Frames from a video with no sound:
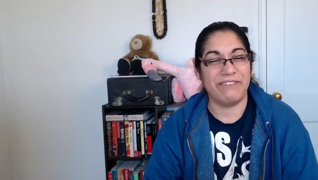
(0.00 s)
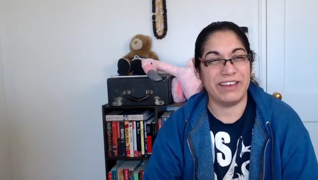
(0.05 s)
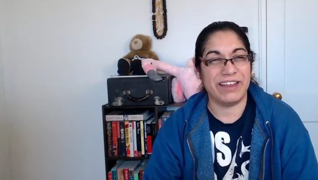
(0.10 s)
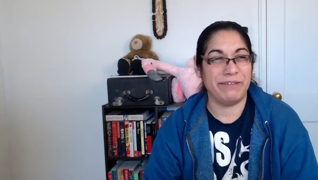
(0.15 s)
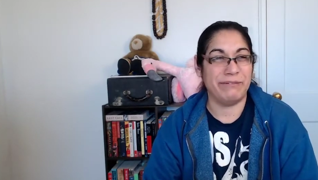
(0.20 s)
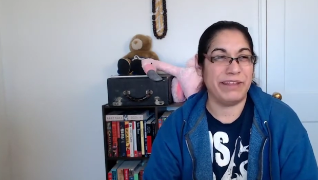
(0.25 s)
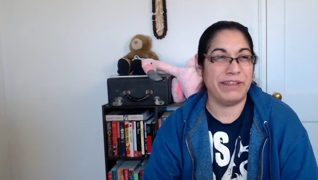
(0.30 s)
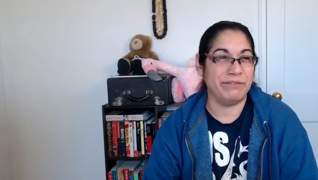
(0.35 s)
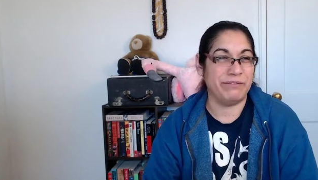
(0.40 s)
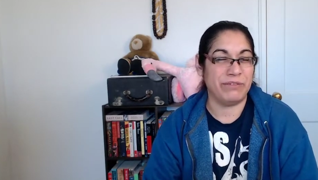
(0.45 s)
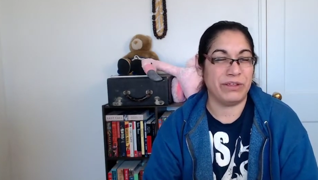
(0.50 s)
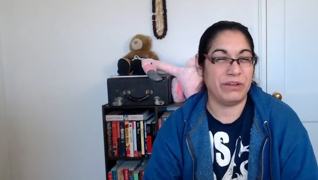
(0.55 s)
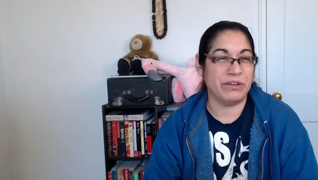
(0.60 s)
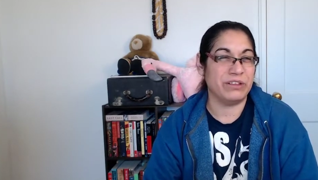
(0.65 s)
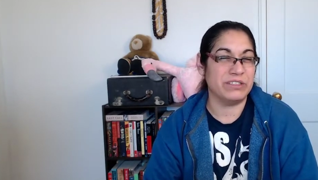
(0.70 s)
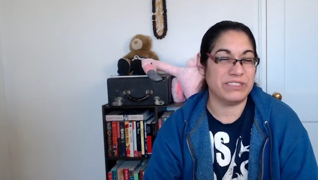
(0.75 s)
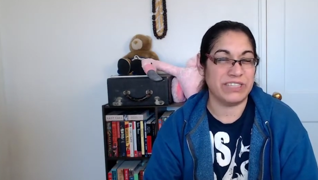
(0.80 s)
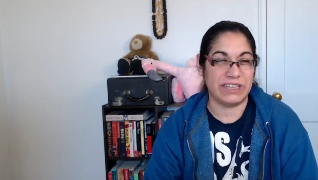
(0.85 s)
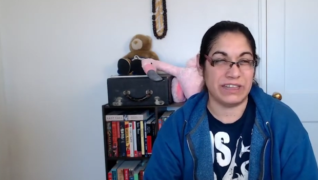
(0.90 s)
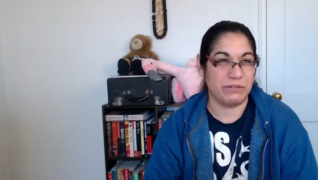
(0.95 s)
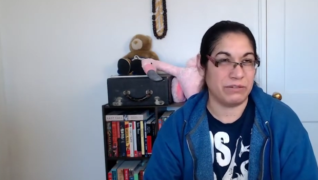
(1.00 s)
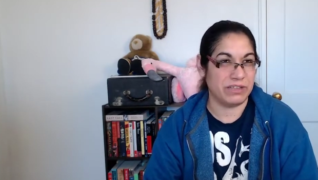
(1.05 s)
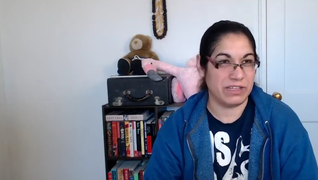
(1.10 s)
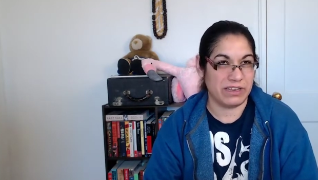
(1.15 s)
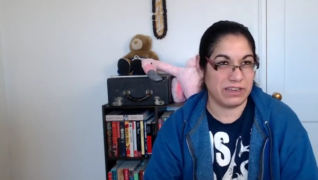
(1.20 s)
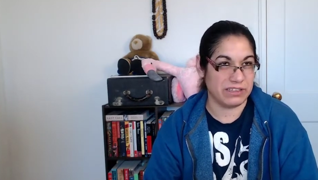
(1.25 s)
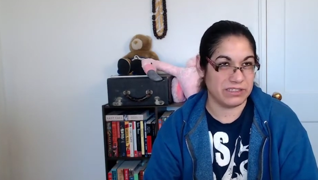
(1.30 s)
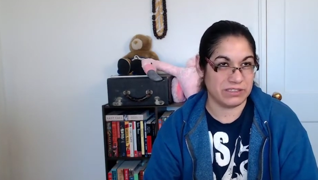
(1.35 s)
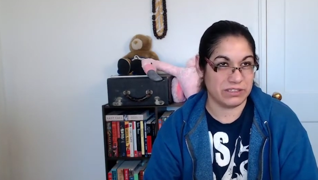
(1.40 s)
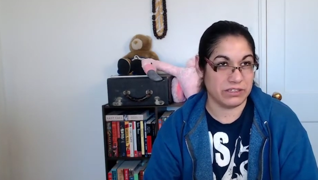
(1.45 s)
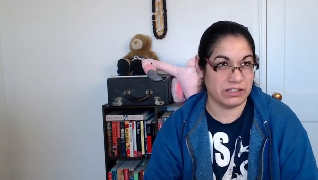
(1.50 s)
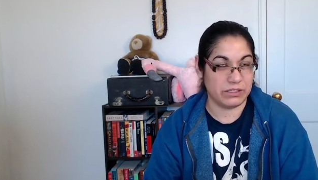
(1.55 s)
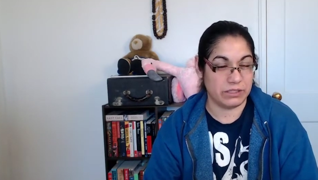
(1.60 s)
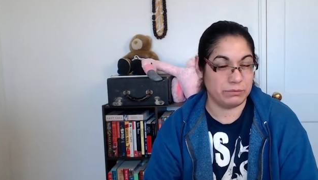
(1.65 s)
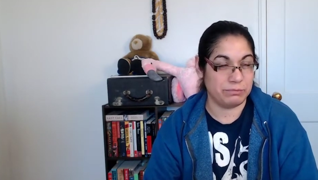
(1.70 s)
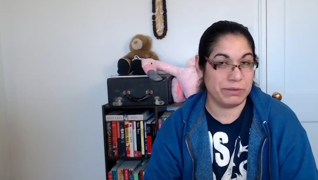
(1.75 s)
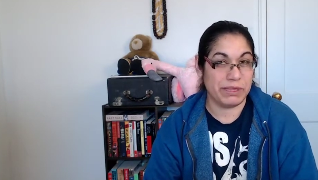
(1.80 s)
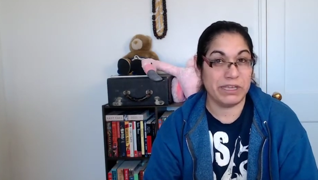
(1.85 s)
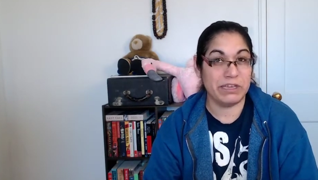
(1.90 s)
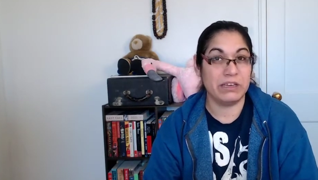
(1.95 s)
And I mean, you could say that with the dictionary
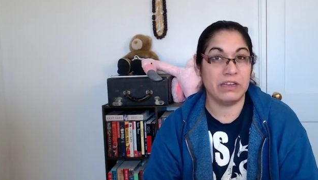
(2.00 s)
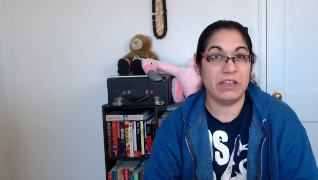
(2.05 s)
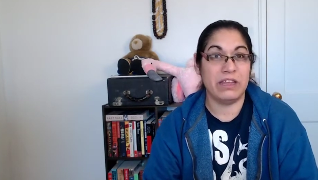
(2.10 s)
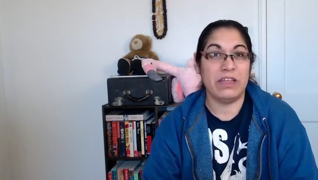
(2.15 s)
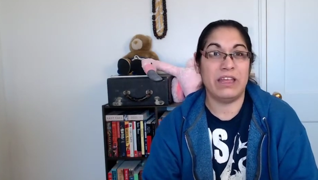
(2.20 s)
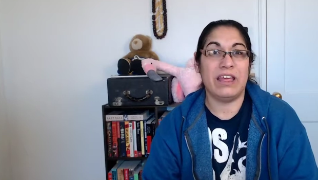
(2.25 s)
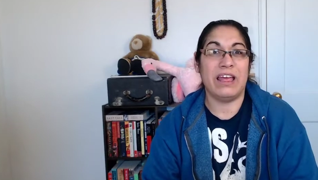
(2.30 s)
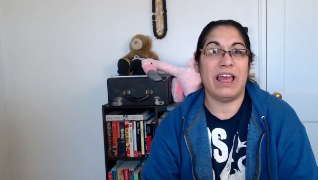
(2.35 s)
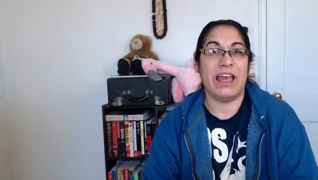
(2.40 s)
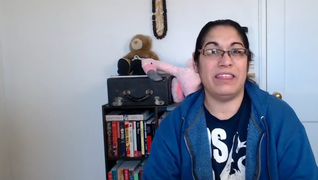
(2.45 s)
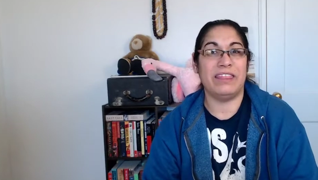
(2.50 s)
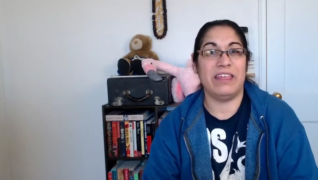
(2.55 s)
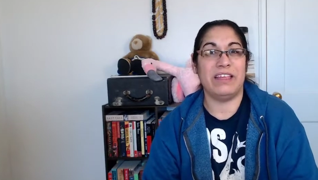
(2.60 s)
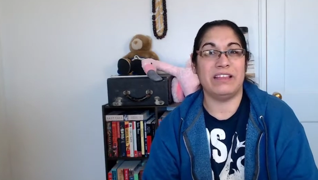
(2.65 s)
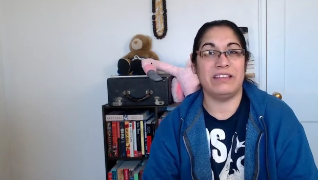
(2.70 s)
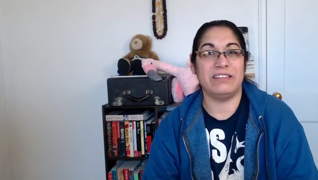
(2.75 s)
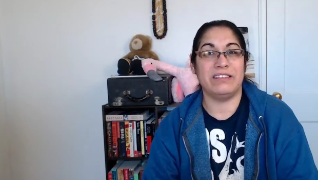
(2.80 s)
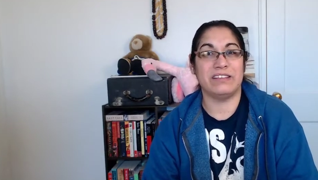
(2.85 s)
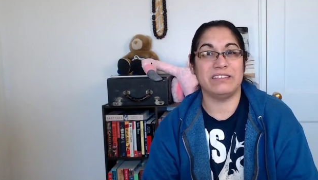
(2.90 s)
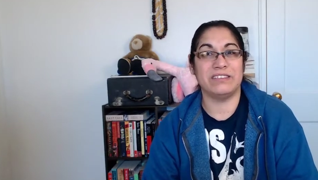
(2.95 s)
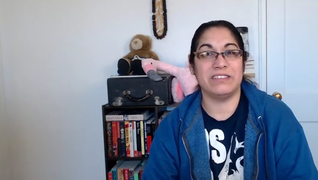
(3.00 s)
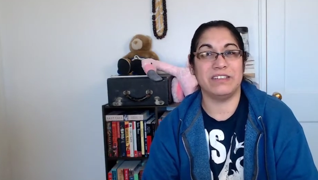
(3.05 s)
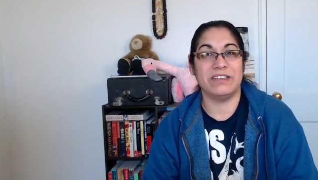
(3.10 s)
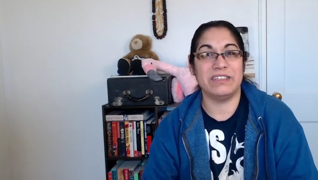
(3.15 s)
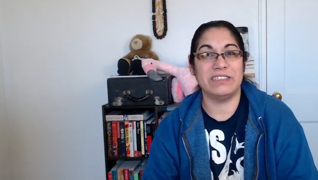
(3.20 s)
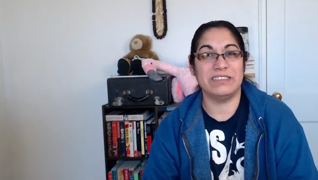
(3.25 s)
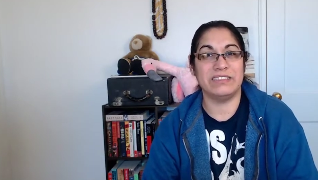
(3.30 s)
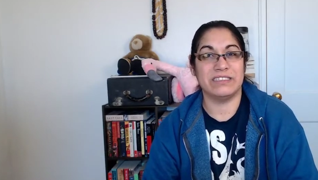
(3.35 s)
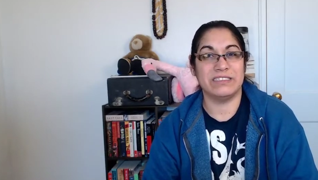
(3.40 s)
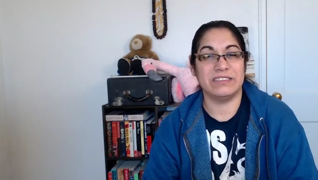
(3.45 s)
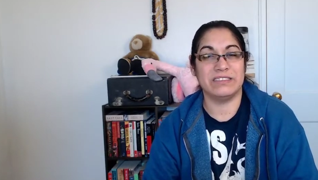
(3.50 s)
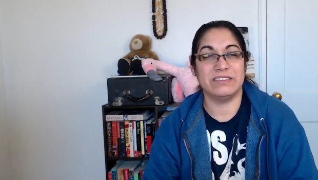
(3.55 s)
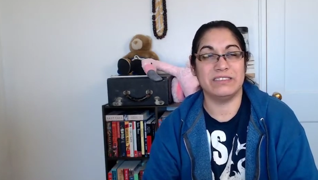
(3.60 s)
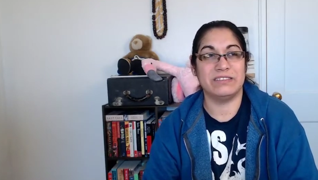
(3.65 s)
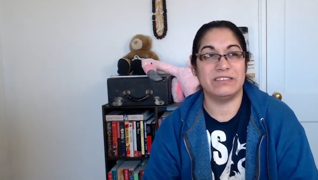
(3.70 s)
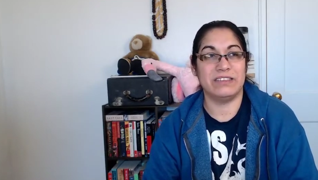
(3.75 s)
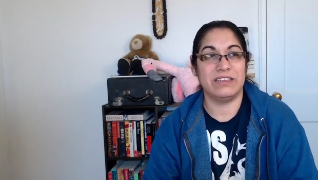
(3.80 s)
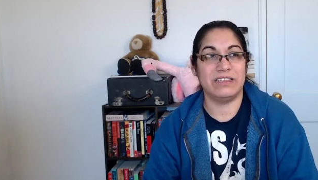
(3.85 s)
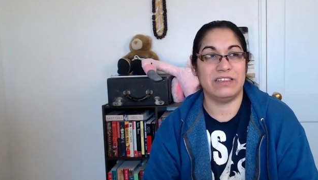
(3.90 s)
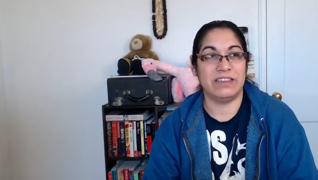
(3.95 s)
too, but I think dictionaries just
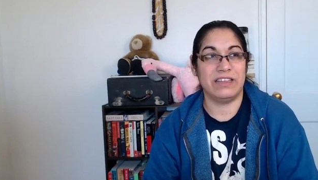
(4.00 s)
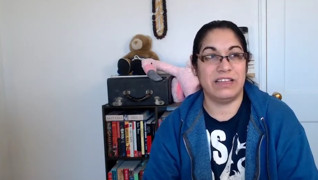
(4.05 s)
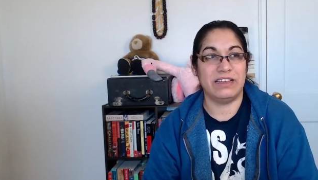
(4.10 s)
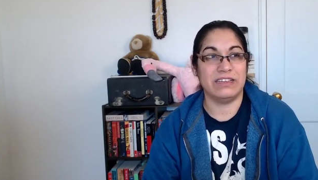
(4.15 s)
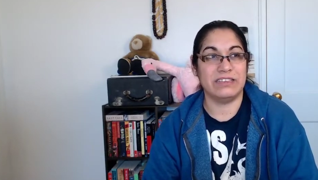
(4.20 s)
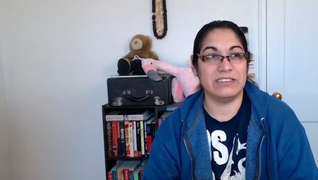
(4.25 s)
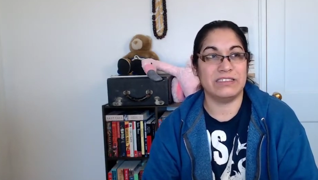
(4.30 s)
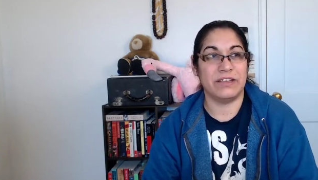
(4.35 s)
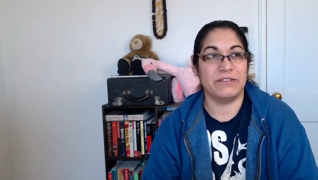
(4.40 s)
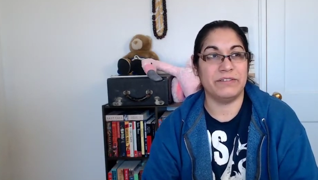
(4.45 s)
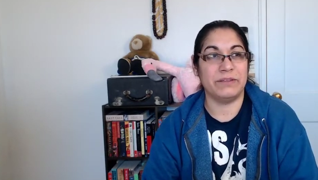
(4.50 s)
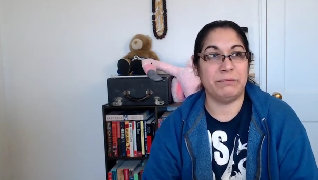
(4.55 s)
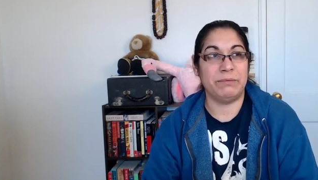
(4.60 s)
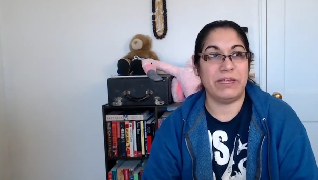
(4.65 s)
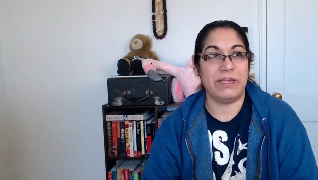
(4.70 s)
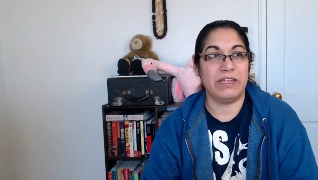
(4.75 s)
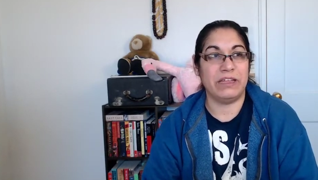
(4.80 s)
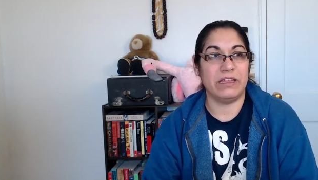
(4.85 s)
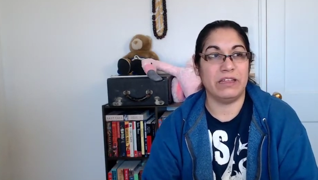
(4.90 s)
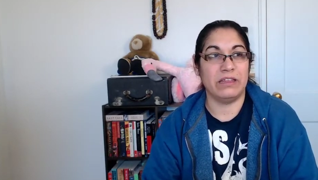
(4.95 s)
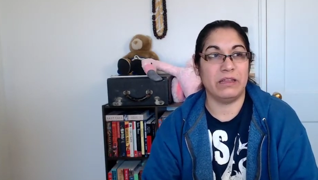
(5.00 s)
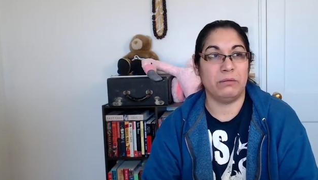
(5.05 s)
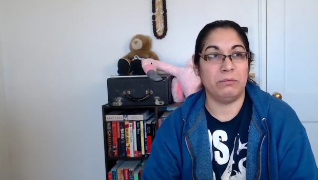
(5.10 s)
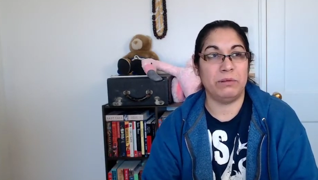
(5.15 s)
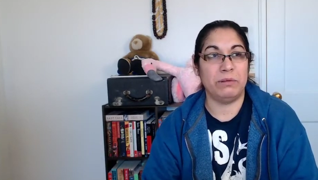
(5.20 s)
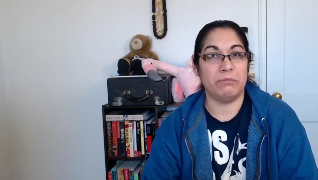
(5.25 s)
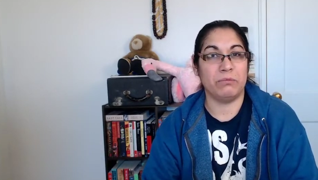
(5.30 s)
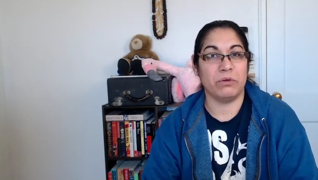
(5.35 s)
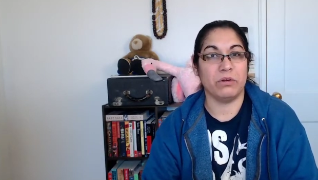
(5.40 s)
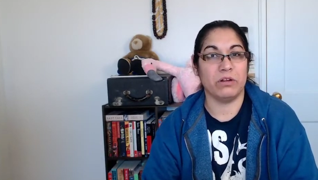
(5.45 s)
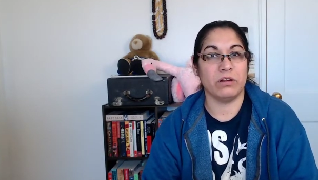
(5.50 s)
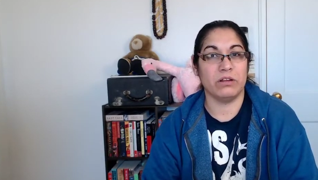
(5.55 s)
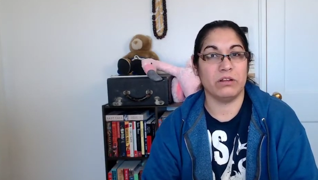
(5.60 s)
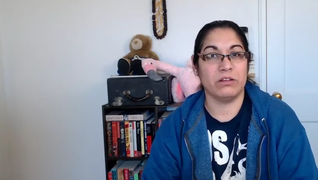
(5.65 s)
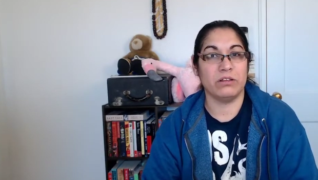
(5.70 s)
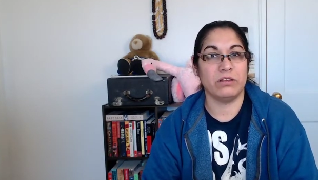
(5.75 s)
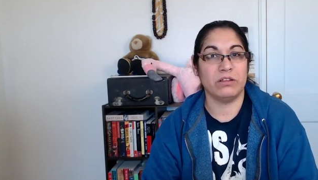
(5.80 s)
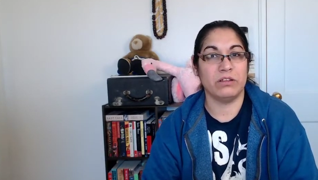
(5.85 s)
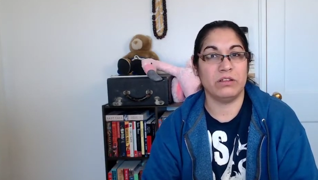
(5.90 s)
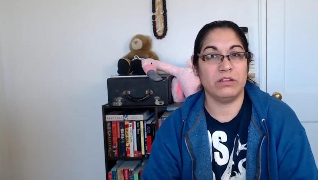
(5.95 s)
lend itself to be a little bit more
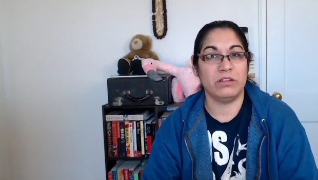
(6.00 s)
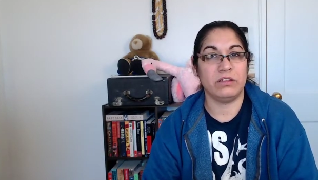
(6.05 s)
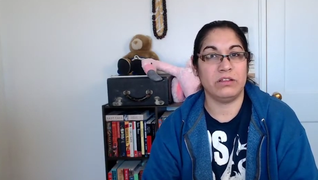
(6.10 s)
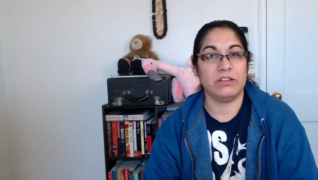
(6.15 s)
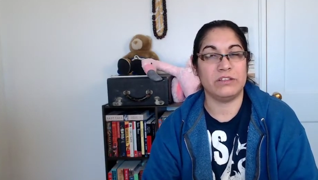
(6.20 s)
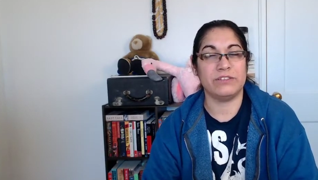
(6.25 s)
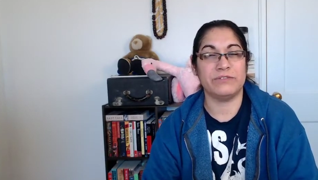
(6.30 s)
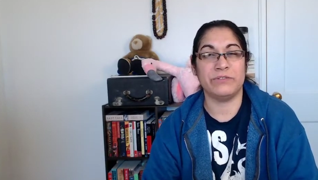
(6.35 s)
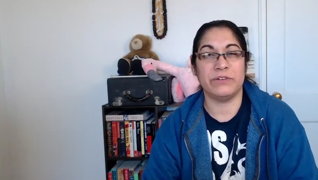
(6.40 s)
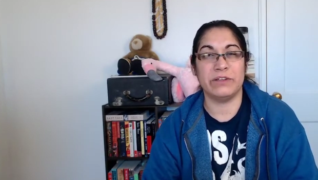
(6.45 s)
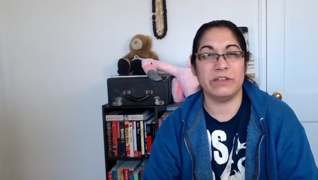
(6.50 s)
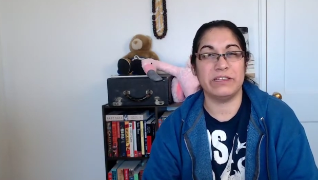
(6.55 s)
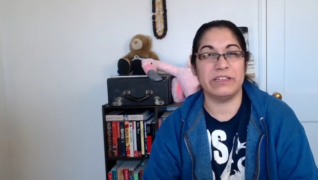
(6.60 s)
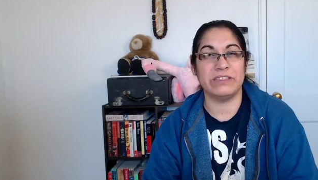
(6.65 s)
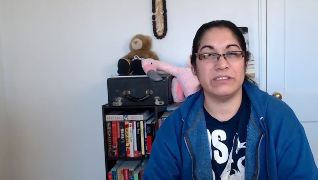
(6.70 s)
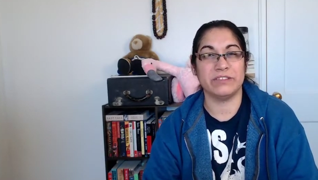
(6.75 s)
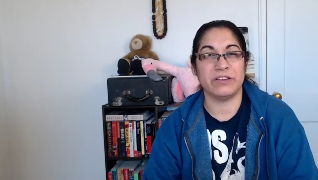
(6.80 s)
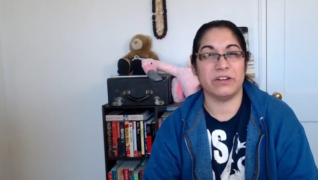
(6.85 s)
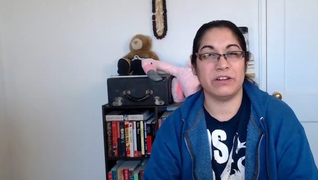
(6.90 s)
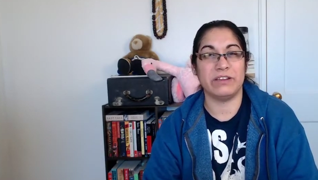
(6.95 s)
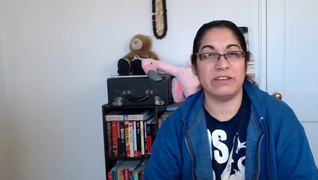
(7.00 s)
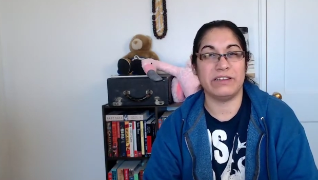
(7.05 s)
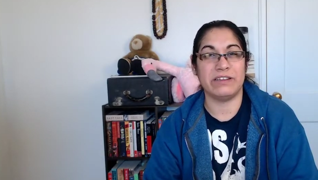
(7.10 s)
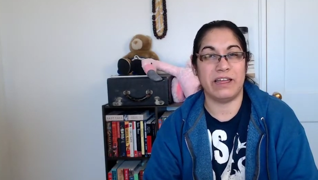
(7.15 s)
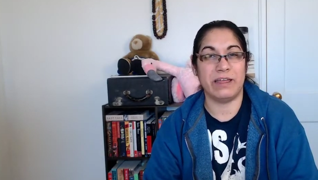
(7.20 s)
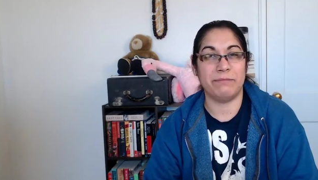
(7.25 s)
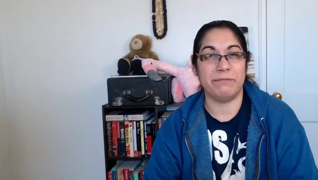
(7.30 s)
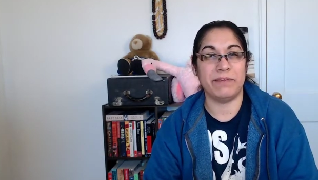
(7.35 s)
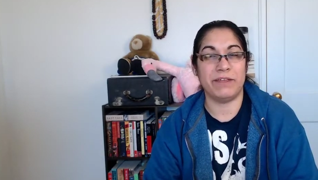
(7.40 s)
useful in this current time.